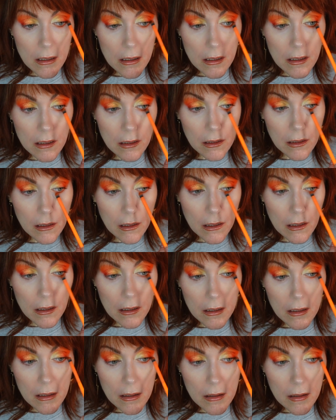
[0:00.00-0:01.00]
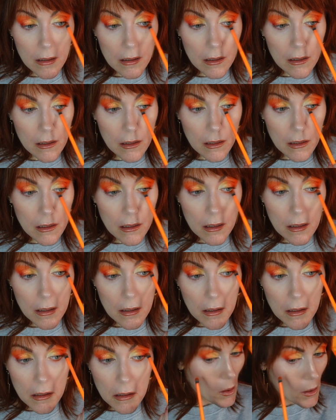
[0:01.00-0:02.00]
put it underneath my lower lashes.
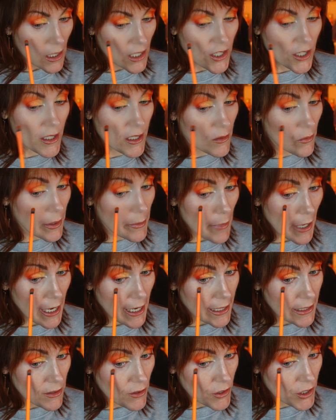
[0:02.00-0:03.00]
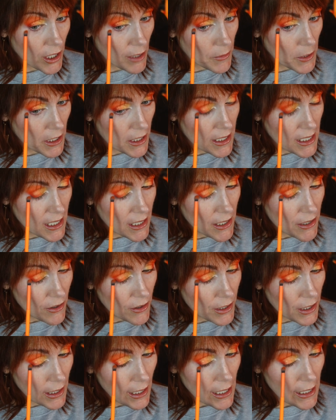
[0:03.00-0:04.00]
And just the way my eyes are shaped, it's easier
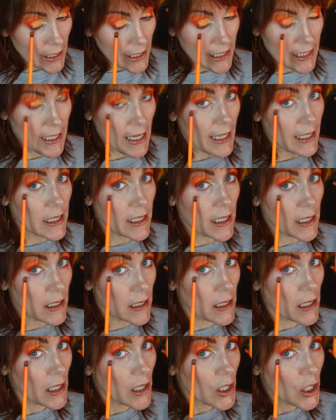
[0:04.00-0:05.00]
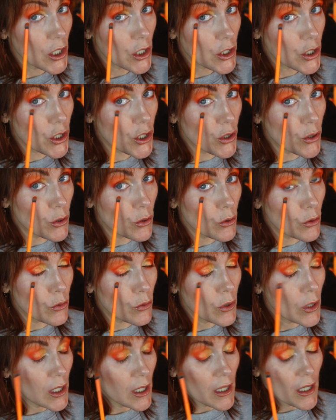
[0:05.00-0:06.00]
to kind of connect it
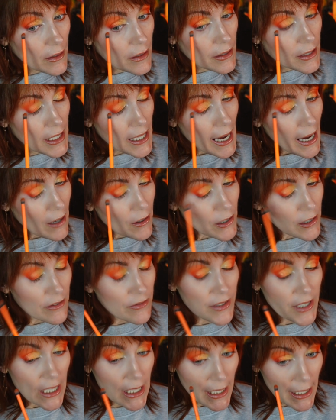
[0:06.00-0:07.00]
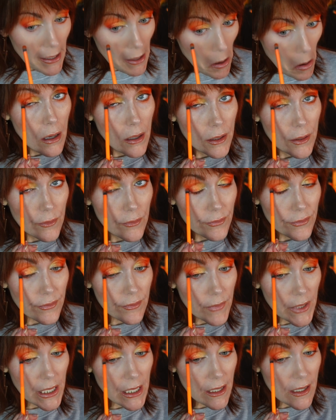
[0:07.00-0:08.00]
to the outer V
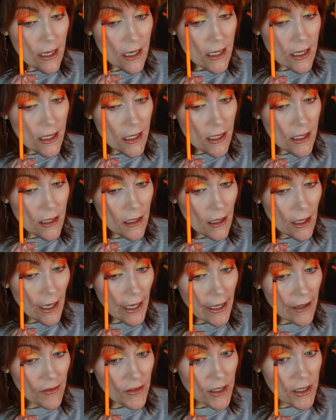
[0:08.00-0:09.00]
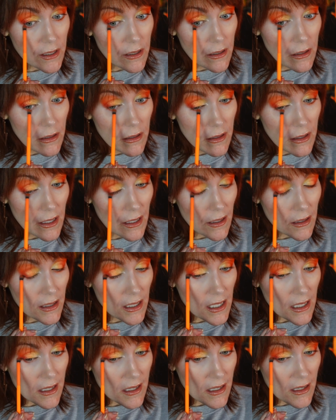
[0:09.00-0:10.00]
because I have th
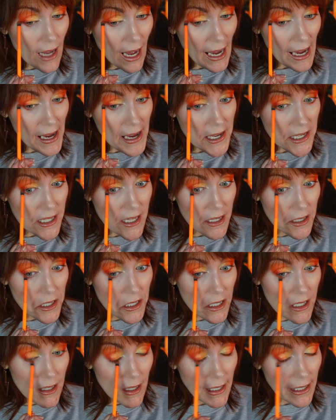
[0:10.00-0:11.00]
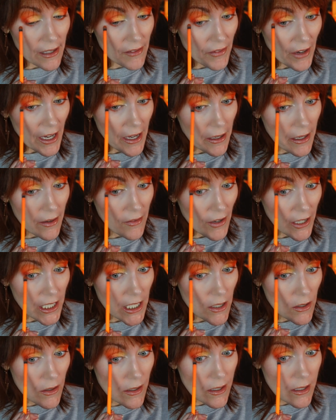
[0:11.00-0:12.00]
these eyes that just like if I if I
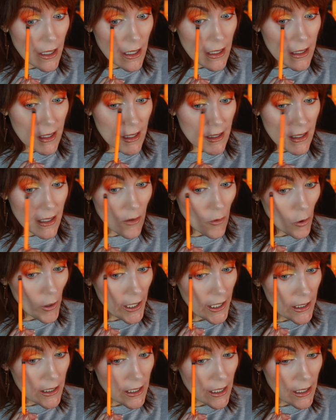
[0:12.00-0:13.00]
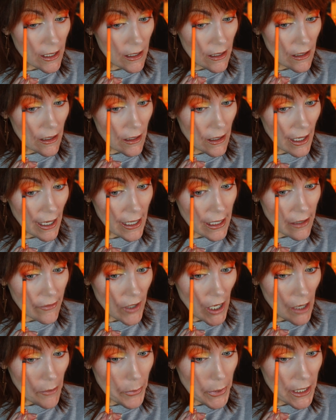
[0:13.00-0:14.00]
use this it's going to get kind of
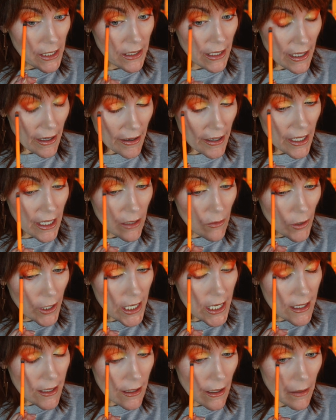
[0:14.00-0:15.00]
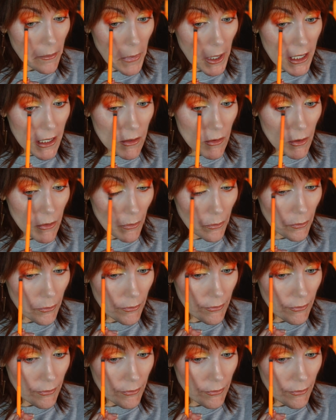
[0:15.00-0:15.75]
up in there anyway so I might as well